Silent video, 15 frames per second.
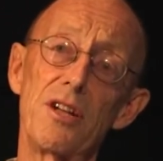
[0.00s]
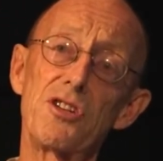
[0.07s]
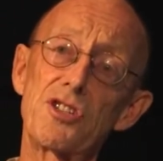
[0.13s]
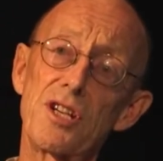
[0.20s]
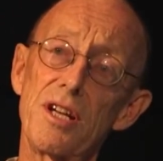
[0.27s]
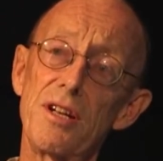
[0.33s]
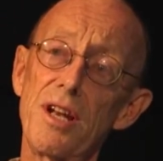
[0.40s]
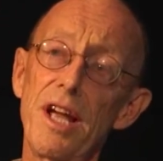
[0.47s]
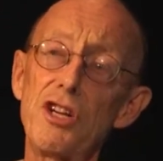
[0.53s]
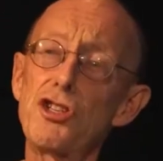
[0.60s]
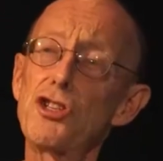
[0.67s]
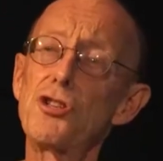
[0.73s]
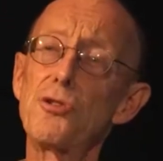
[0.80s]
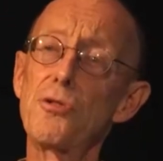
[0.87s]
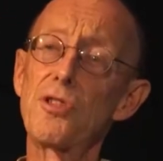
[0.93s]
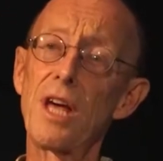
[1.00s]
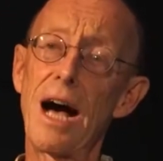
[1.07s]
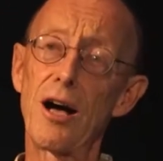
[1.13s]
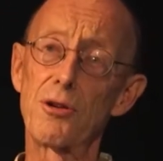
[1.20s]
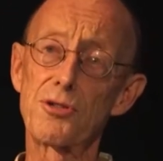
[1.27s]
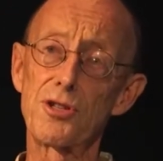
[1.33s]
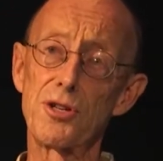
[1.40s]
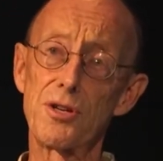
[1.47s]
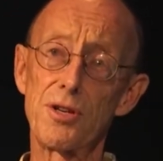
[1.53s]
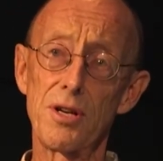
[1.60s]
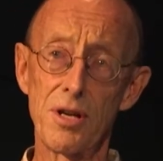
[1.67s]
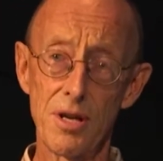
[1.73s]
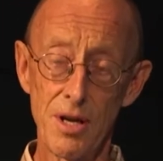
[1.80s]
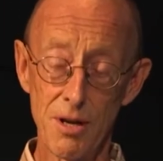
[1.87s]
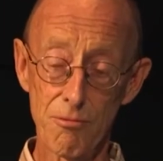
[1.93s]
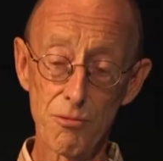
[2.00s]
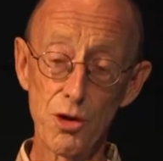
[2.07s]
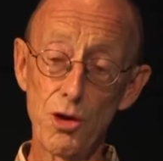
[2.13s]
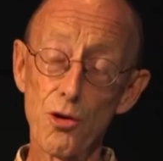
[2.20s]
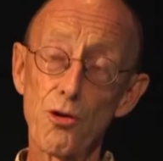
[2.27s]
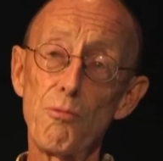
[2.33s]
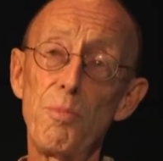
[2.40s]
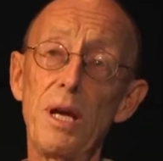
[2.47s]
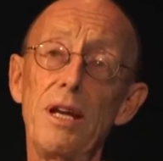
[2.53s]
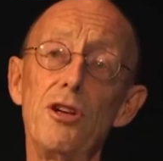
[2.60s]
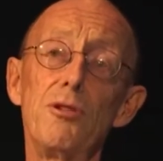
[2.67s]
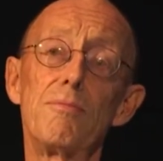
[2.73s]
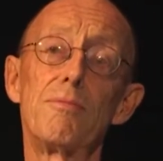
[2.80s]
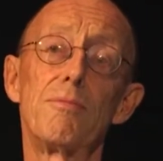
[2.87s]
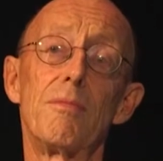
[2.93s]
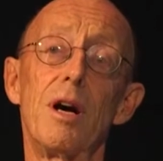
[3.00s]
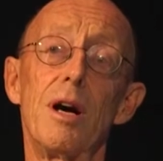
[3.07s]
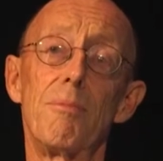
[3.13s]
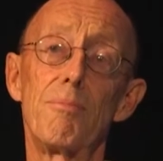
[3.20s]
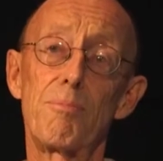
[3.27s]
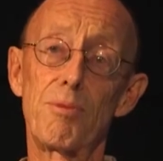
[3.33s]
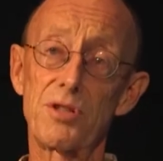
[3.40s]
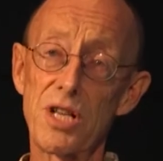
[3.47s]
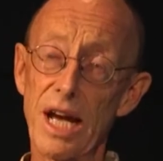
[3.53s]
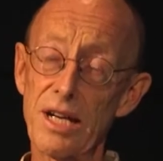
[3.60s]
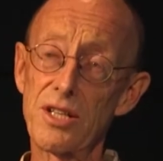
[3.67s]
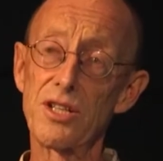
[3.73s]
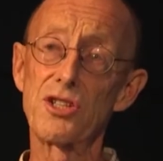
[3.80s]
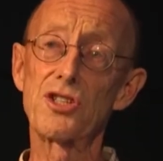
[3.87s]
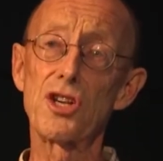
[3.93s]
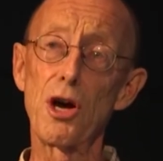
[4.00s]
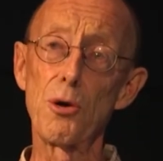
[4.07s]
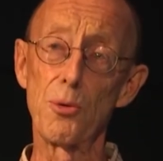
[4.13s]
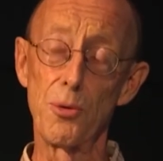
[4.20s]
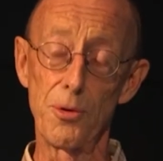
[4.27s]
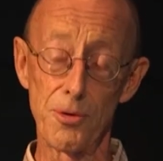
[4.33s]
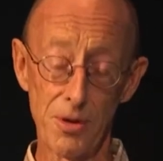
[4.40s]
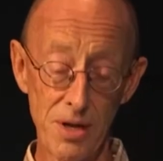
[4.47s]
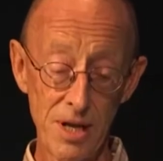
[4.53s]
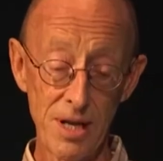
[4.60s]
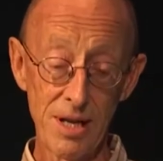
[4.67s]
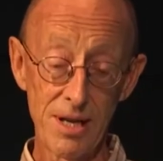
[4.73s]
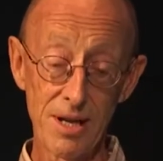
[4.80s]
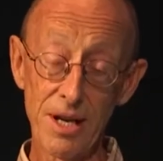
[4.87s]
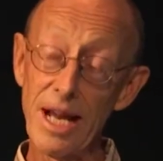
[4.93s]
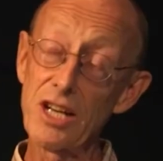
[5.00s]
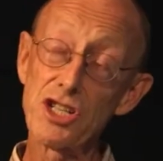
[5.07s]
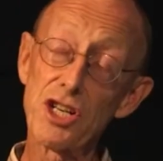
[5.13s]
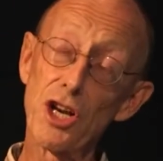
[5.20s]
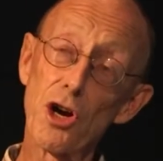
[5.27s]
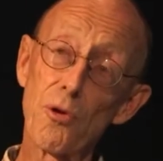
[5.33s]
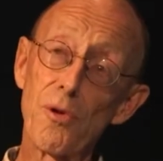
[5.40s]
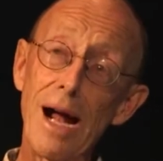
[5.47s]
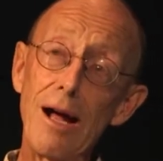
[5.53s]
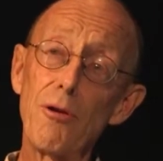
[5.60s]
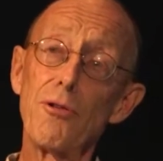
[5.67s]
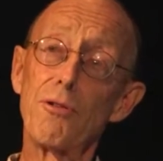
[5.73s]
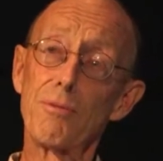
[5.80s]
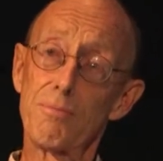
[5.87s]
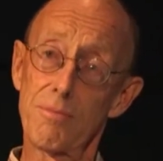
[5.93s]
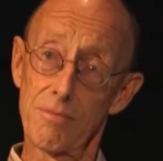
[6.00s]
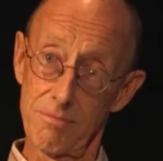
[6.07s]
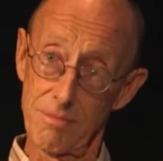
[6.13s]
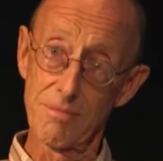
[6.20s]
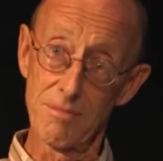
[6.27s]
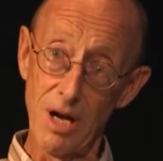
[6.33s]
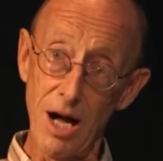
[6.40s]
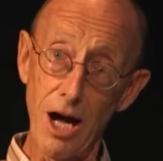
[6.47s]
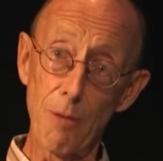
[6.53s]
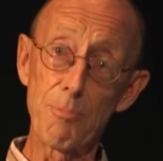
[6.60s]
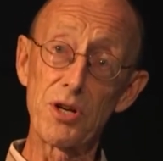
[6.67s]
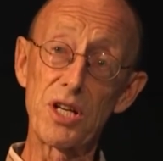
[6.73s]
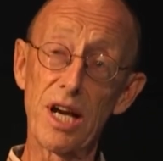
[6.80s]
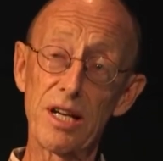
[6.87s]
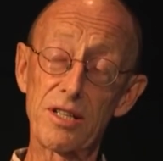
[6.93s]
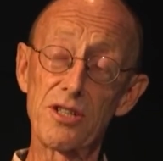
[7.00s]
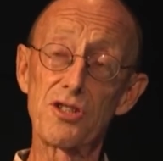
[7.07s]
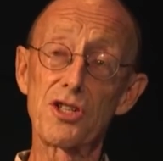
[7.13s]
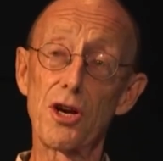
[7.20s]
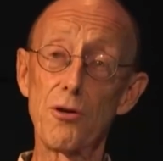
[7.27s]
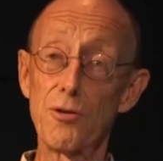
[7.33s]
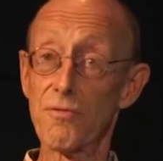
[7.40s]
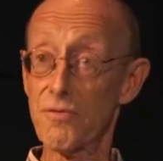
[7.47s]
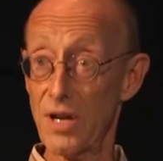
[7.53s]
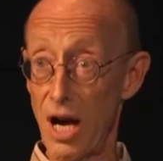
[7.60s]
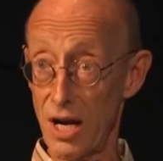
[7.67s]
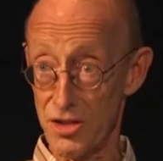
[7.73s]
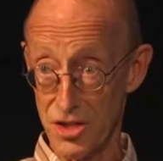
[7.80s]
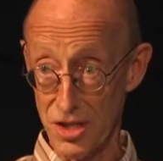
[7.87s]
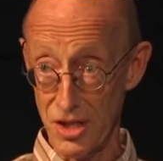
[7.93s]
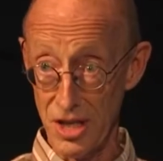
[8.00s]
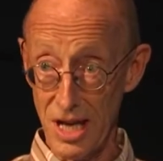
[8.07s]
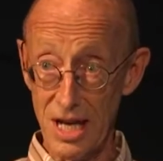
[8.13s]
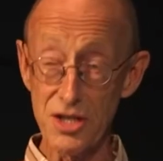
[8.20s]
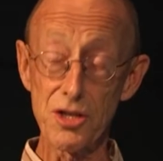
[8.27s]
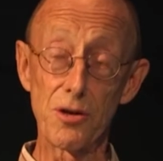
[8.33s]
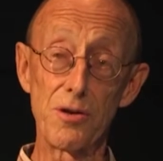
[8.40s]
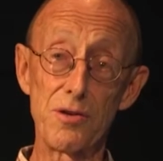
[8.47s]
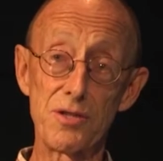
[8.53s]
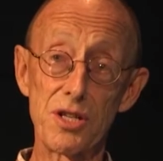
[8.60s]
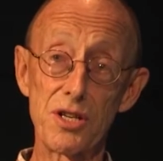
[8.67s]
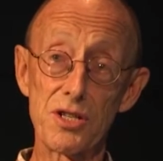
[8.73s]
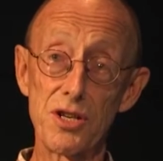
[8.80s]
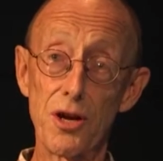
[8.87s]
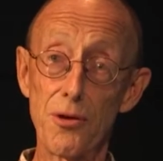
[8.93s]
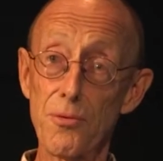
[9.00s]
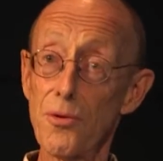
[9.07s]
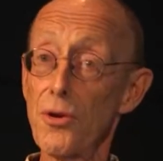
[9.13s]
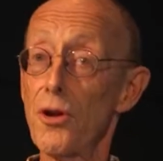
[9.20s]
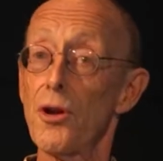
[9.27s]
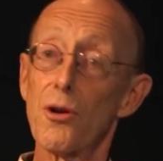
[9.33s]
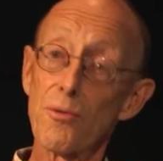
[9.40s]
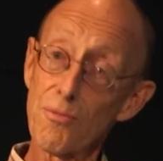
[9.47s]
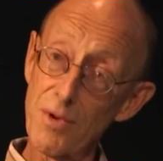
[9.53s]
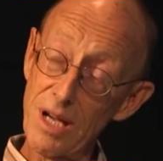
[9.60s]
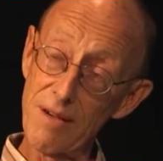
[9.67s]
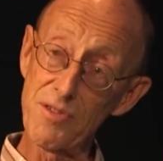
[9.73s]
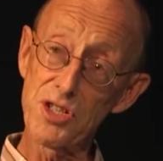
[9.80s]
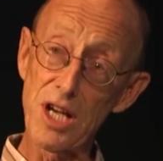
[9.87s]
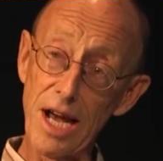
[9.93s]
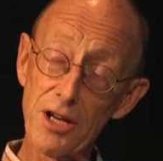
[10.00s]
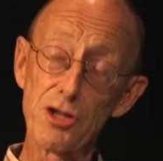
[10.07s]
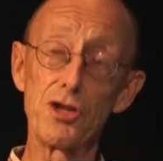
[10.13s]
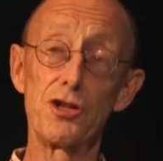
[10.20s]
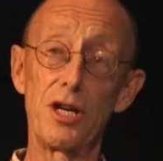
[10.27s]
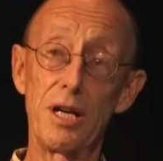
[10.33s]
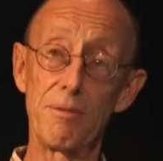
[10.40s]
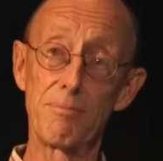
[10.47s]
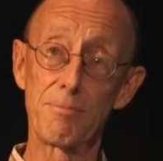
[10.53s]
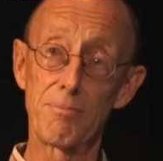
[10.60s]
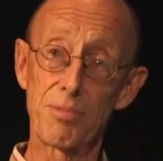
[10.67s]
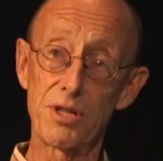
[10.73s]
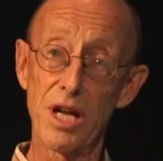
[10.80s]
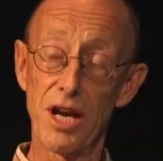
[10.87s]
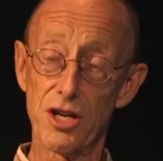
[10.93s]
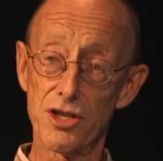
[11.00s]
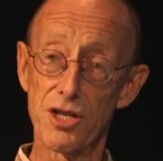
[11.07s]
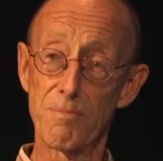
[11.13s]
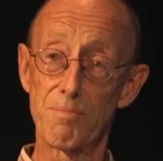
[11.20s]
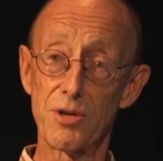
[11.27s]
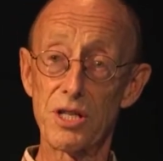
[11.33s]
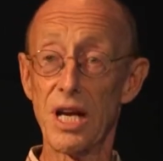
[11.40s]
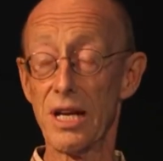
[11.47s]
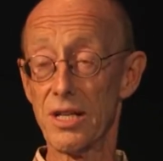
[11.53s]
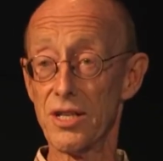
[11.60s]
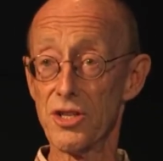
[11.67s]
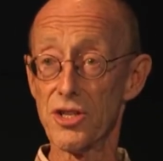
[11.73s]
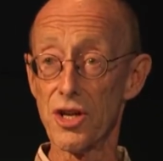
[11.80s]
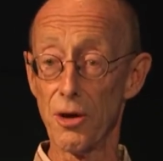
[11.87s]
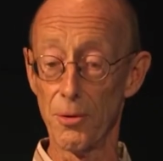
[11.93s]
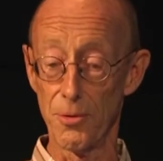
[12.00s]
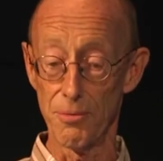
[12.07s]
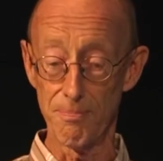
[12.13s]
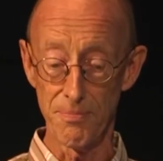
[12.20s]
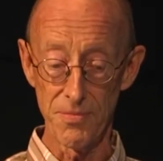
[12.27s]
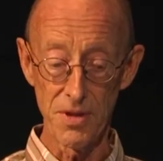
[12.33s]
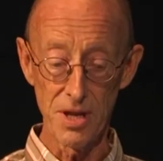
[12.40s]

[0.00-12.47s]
It's a Nature 2000 European protected zone. And actually around our protected zone of Castanyeso, as it's known, we have a secondary protected zone.